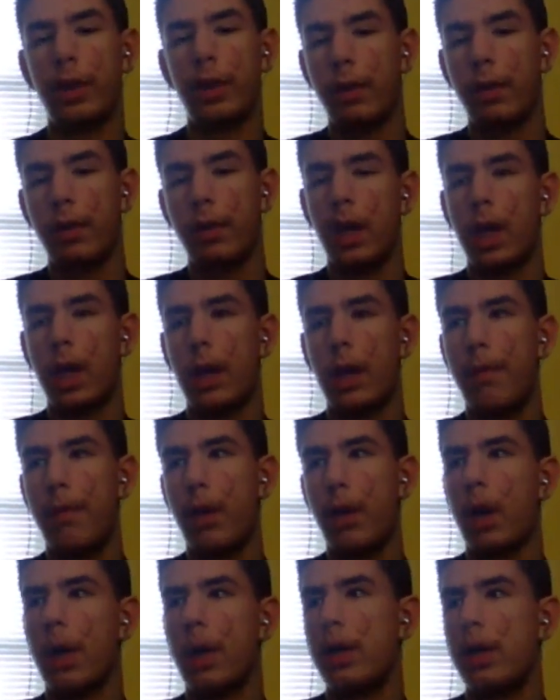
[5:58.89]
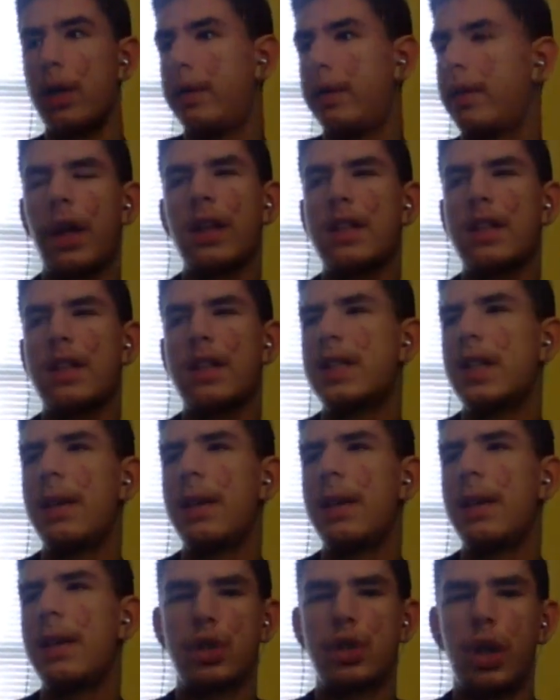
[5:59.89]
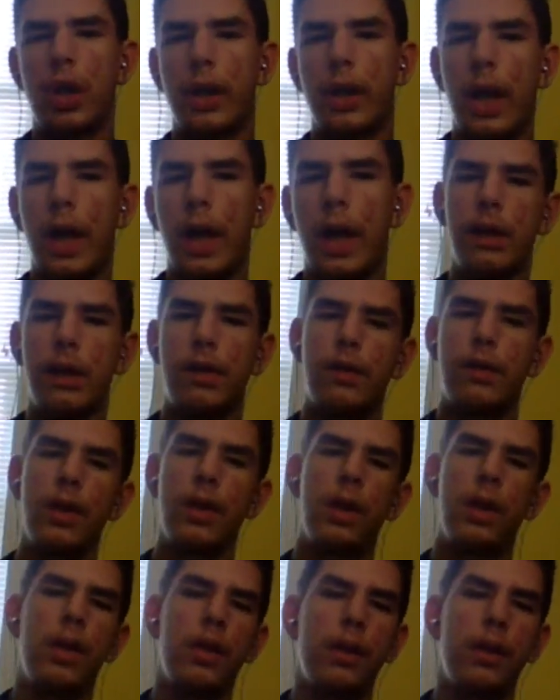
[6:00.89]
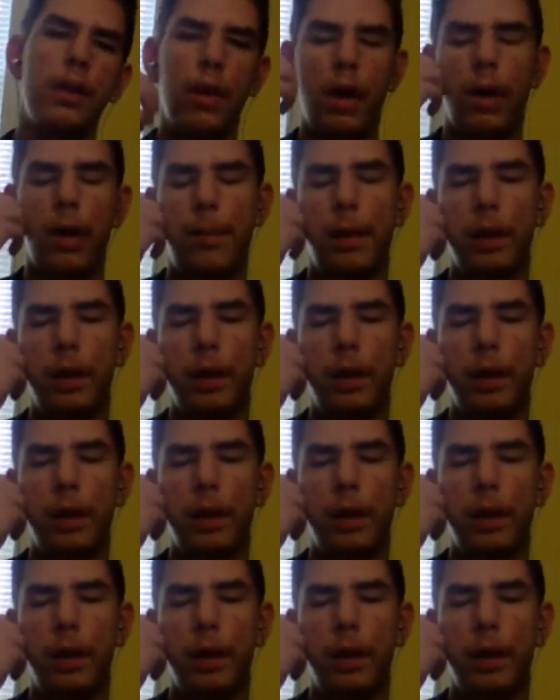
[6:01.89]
but they're not the same as a strong-ass Patriots team.